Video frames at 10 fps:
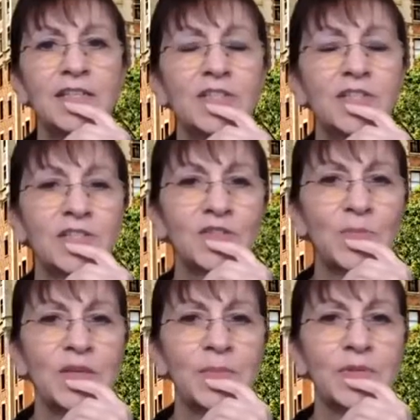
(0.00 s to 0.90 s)
indigenous
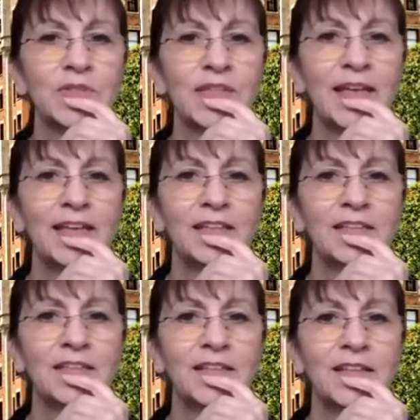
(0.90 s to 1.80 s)
peoples
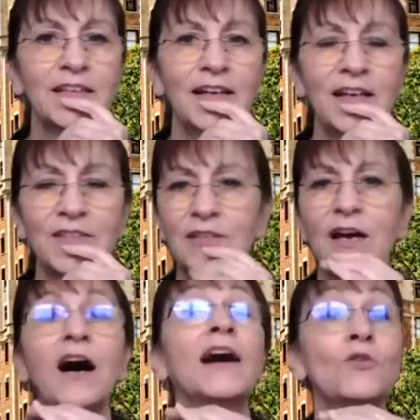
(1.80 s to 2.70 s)
and has
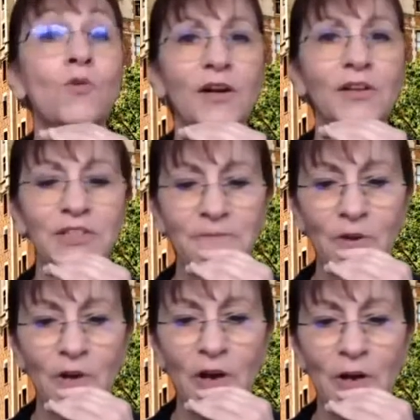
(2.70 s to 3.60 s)
a high quality
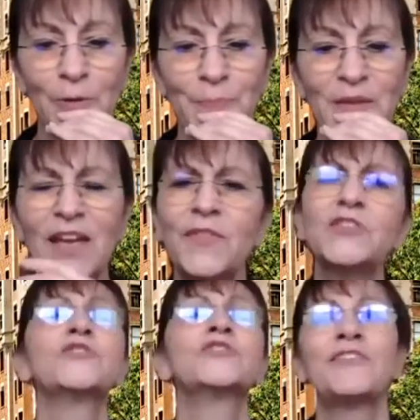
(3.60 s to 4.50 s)
for all.
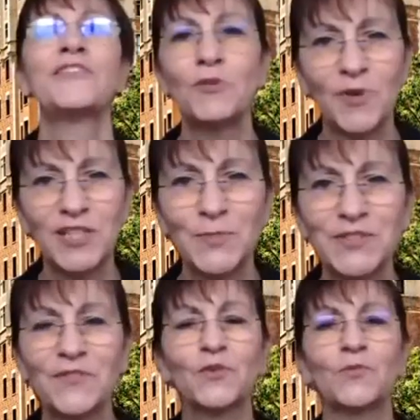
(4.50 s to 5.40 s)
These are general
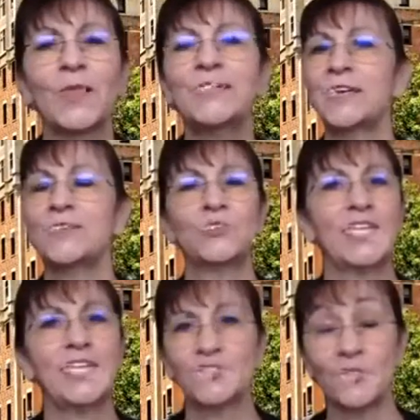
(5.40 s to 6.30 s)
principles of the right to
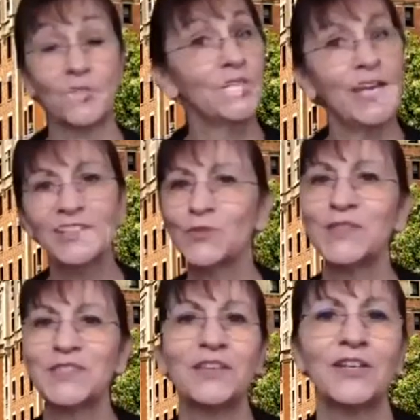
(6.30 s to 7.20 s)
education. They're not
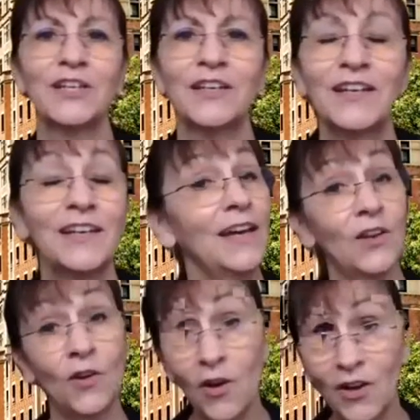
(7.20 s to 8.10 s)
specific
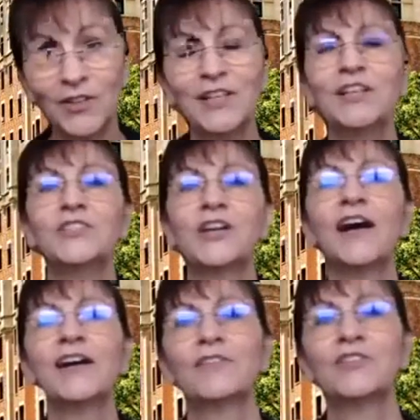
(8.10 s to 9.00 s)
at all to
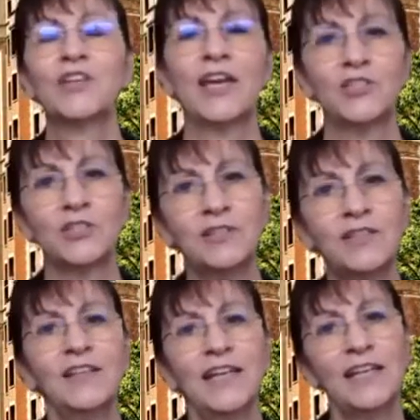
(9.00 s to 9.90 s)
higher education.
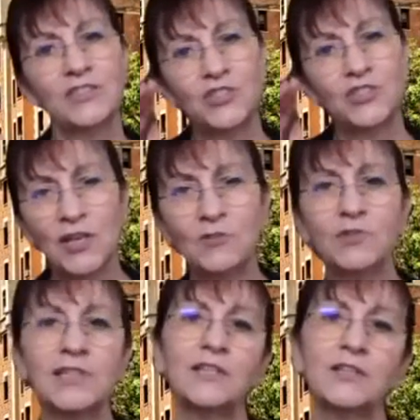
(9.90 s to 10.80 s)
It's
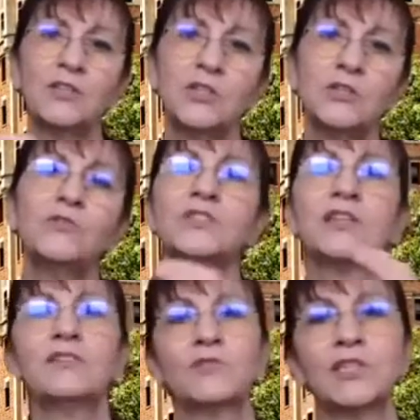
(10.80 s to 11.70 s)
generally
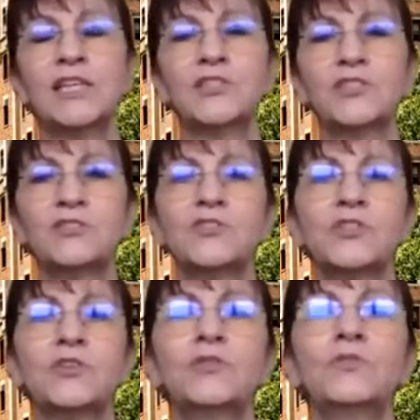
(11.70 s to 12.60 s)
used in relation
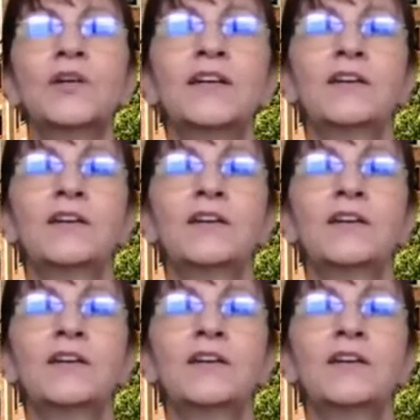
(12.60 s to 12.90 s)
to